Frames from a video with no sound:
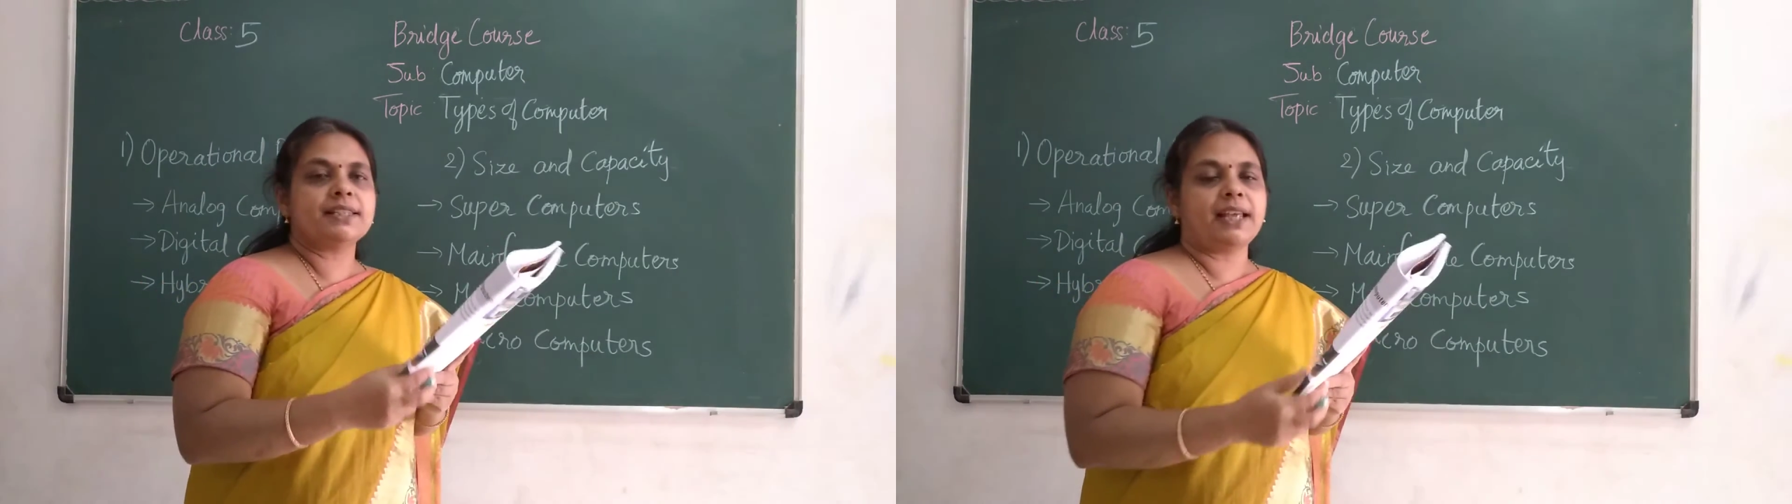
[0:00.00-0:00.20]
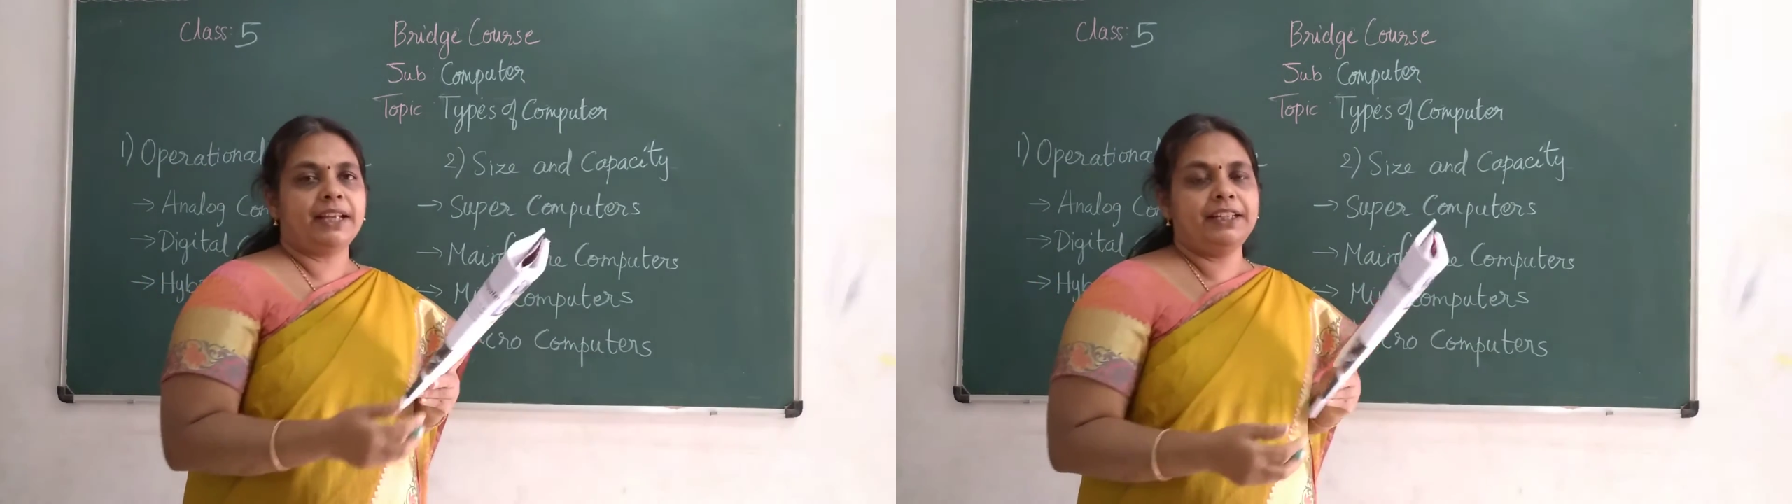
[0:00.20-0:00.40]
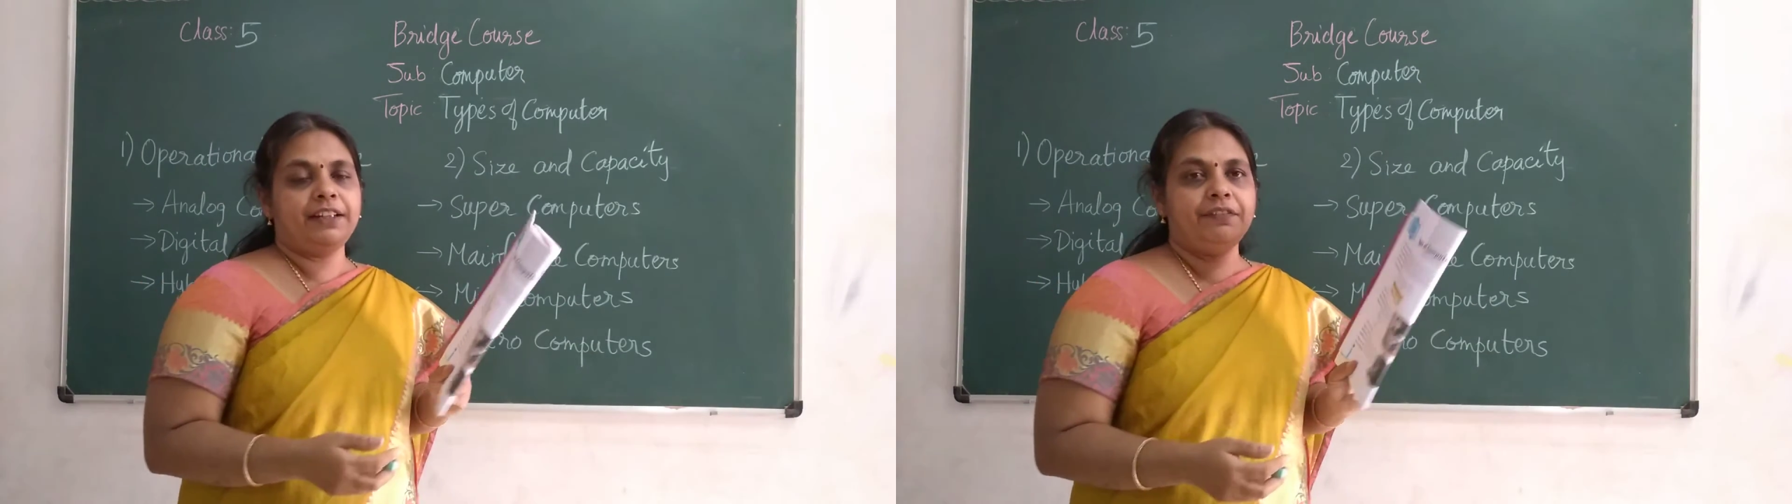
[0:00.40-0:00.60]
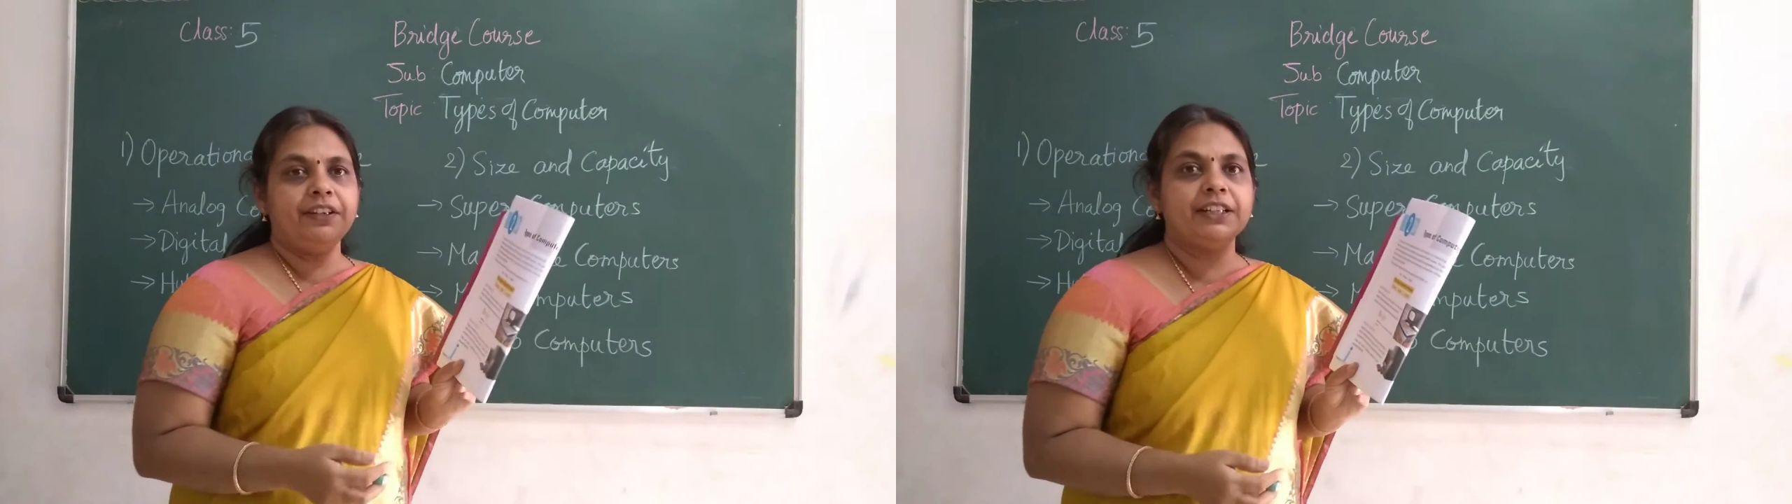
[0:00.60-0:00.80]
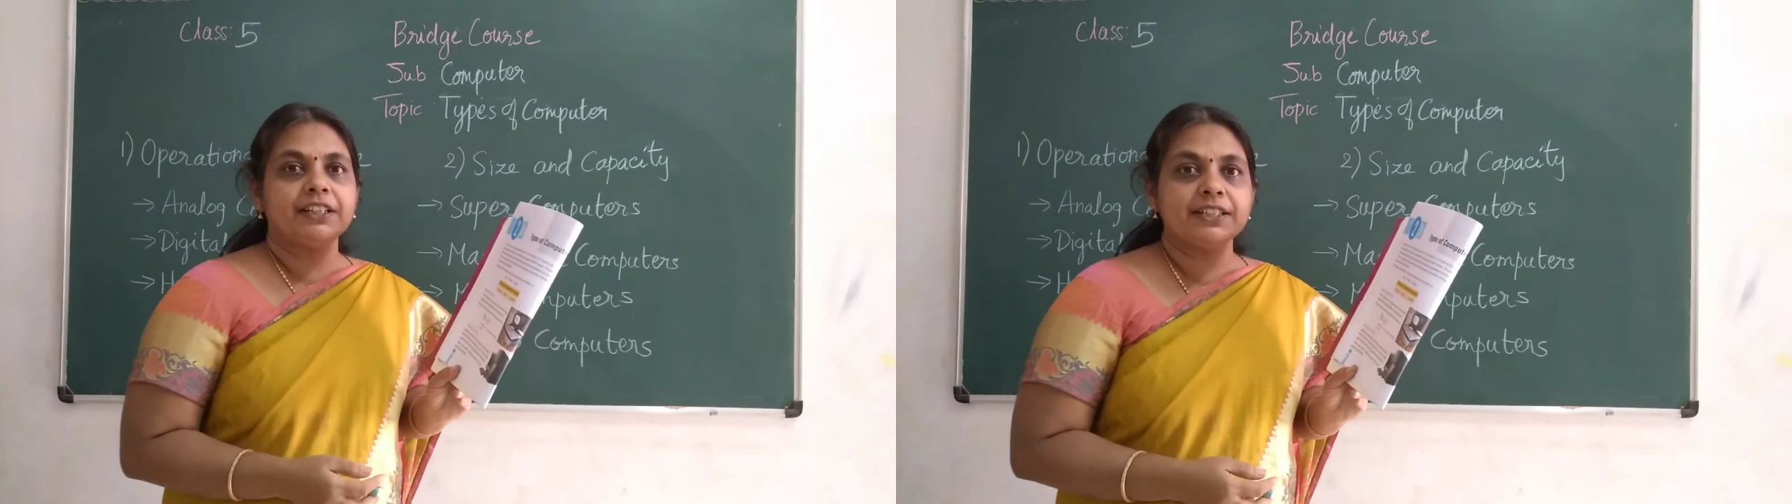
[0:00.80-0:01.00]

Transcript: scientific